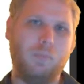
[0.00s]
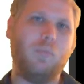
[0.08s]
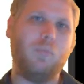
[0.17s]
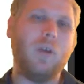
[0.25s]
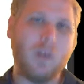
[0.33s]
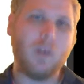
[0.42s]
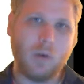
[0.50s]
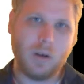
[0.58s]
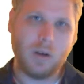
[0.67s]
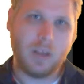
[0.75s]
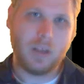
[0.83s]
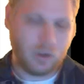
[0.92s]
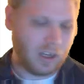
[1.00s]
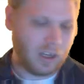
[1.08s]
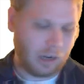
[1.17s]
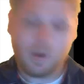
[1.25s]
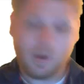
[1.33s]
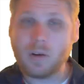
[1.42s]
print quality that you get
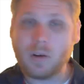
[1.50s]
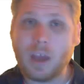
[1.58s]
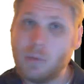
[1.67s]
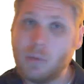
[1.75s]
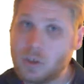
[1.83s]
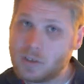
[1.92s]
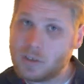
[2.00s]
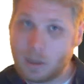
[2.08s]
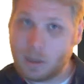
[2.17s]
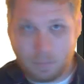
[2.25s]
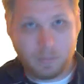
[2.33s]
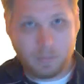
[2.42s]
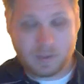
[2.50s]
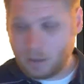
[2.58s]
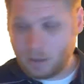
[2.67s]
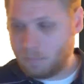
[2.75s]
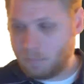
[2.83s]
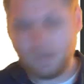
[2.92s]
out of AutoCAD, which is it's
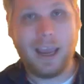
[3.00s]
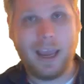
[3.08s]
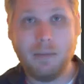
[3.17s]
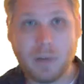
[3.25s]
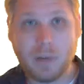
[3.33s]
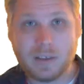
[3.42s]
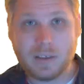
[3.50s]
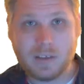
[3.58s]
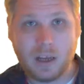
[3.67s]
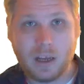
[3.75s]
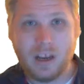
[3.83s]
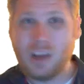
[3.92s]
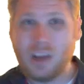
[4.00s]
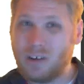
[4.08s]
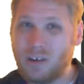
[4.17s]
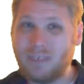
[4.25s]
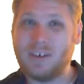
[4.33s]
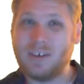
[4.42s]
not bad, but it's not
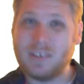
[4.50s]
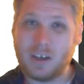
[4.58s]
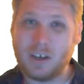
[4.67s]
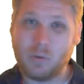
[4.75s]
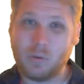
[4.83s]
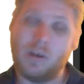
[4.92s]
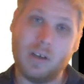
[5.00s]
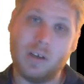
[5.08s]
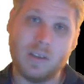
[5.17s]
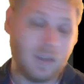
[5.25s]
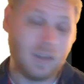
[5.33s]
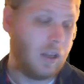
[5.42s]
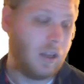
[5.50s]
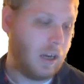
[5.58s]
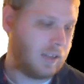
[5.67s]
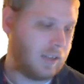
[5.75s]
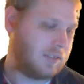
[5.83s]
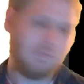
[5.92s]
graphic design quality.
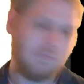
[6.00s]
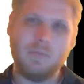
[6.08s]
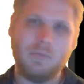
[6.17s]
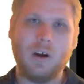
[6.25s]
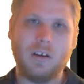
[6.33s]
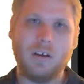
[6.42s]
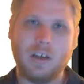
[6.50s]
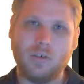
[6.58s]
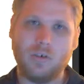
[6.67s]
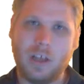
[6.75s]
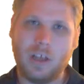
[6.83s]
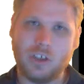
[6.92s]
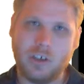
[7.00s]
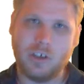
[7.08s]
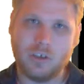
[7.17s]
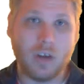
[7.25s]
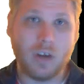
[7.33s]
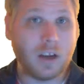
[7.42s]
It's architectural
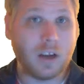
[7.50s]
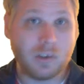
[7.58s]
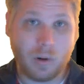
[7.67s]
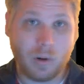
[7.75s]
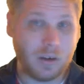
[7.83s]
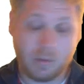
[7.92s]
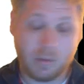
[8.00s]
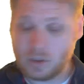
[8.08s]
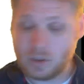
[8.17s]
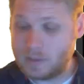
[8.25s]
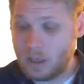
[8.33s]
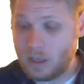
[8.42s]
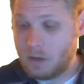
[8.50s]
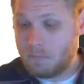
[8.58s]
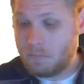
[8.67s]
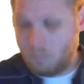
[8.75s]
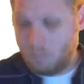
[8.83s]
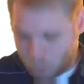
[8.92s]
engineering drawing quality, which is
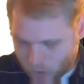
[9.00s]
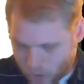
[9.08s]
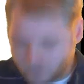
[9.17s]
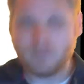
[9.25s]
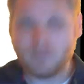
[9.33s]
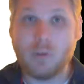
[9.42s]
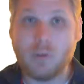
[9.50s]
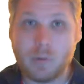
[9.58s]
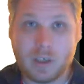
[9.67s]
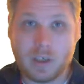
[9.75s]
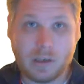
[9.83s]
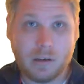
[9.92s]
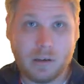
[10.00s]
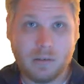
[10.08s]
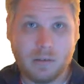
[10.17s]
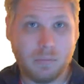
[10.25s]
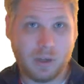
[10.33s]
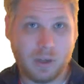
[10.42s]
perfect for what we need,
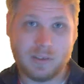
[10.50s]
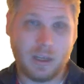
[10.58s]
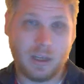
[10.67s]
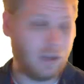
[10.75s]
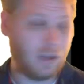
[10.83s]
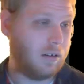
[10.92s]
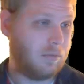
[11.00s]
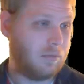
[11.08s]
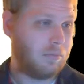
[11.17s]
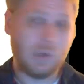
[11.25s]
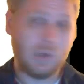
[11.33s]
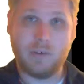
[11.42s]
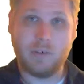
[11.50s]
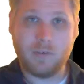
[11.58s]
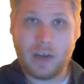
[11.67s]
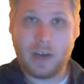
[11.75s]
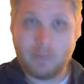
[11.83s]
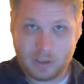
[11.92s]
but it's not perfect for
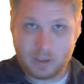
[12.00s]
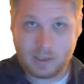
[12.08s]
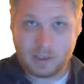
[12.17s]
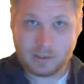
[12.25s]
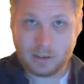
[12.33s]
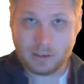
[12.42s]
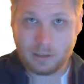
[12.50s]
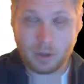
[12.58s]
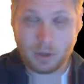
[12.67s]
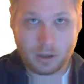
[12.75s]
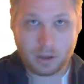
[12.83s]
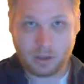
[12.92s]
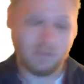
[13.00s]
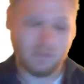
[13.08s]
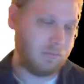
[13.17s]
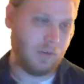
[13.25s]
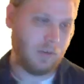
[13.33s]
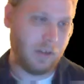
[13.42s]
advertising and marketing
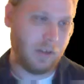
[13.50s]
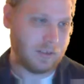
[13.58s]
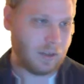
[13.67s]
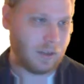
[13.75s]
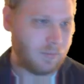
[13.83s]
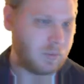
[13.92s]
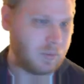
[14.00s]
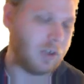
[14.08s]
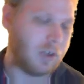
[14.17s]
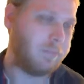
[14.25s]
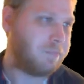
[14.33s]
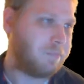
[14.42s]
and all that stuff. So